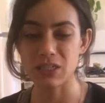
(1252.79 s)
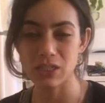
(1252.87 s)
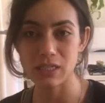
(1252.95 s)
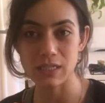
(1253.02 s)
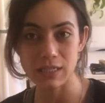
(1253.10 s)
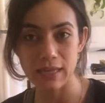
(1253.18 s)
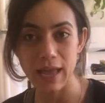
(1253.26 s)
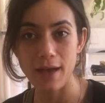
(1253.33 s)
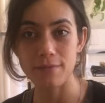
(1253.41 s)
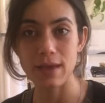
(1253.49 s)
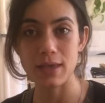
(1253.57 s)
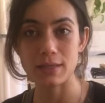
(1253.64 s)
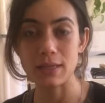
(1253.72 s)
It just doesn't
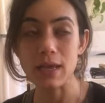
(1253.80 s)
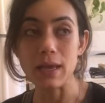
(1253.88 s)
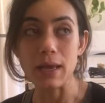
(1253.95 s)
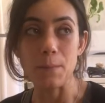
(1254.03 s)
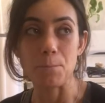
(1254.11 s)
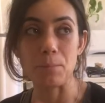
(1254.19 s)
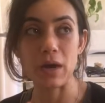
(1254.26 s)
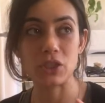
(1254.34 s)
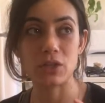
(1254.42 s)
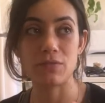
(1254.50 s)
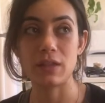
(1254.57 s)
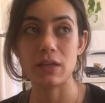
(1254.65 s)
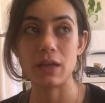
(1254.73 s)
have as
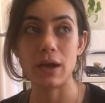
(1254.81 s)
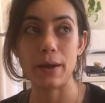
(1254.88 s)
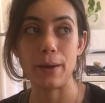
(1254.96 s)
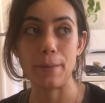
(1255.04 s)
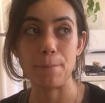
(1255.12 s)
much of the